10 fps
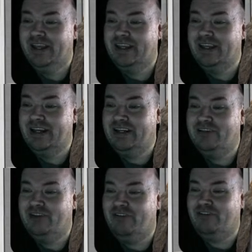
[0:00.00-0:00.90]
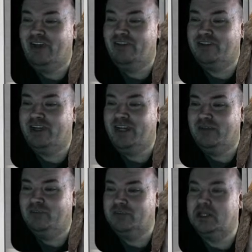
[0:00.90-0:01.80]
Can I do that 5
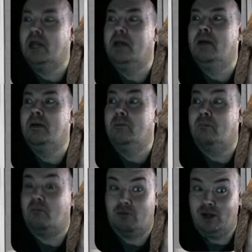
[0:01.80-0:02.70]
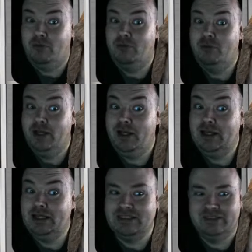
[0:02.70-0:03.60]
times? Probably
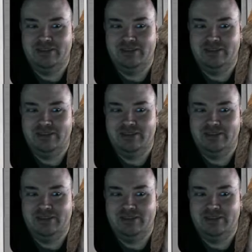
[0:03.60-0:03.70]
not.